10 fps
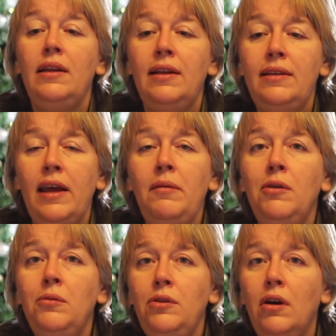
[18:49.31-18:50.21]
The
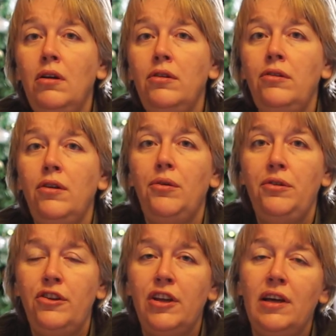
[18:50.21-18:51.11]
table would also
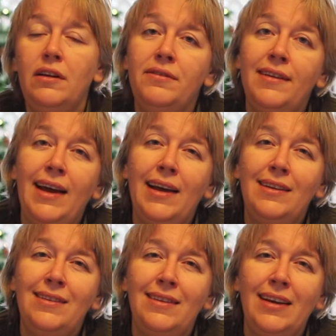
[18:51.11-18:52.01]
serve
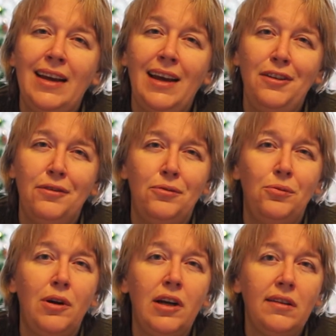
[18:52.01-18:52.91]
as a kind of
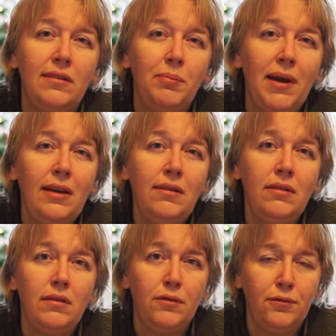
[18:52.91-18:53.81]

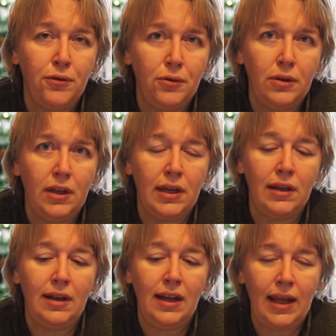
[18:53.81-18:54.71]
workspace for
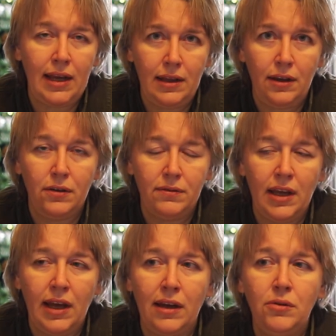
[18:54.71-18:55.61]
the lady of
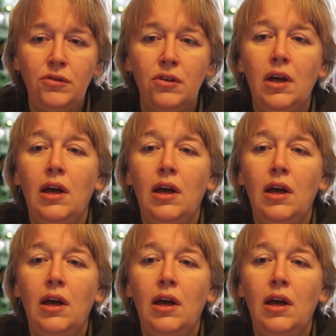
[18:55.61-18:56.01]
the house.